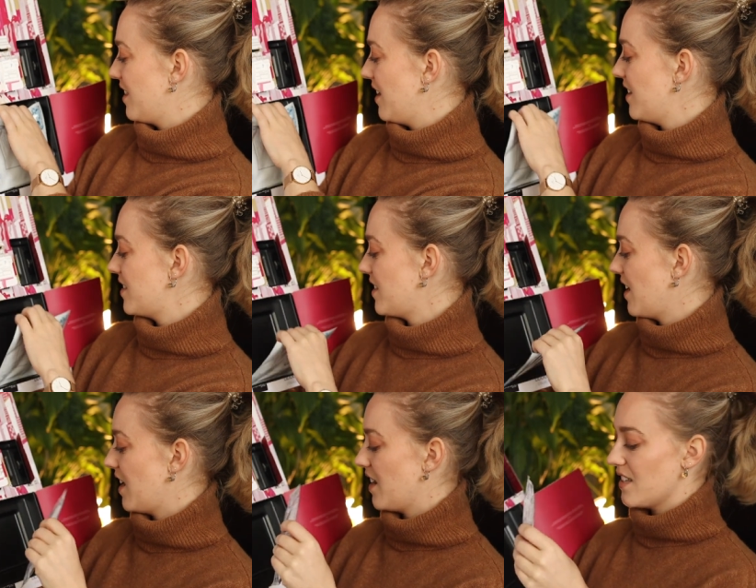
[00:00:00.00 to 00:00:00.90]
This
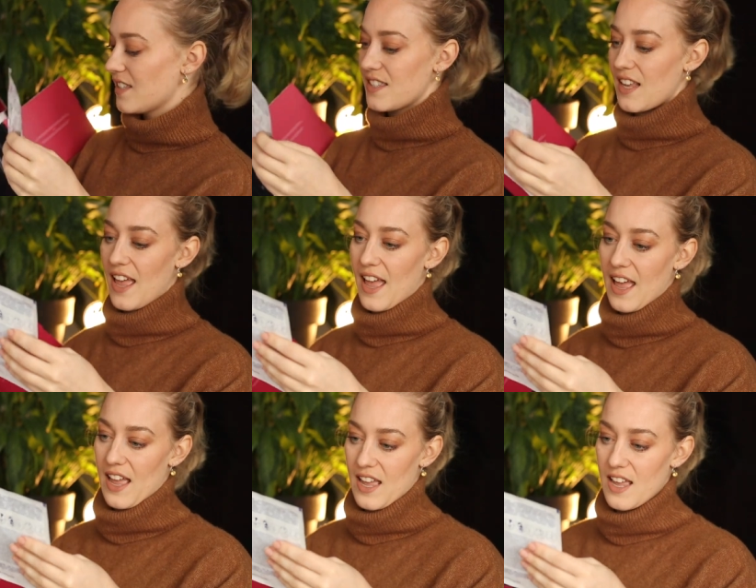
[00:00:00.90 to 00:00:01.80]
is
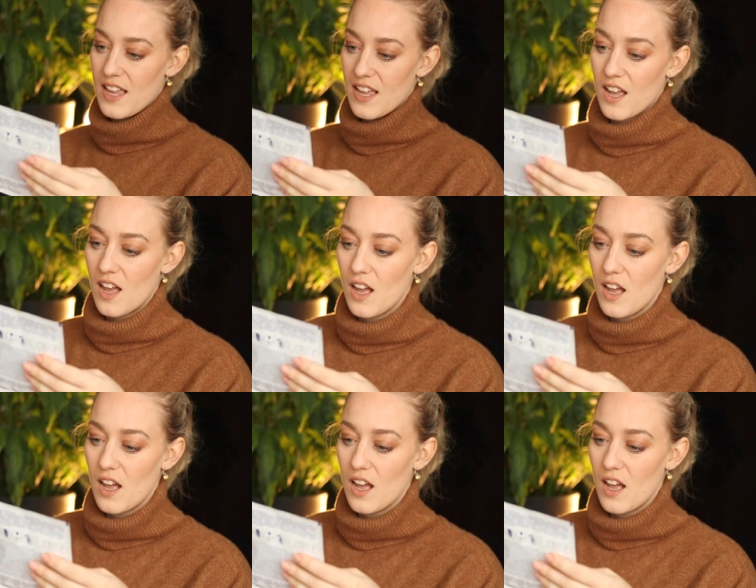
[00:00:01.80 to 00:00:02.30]
a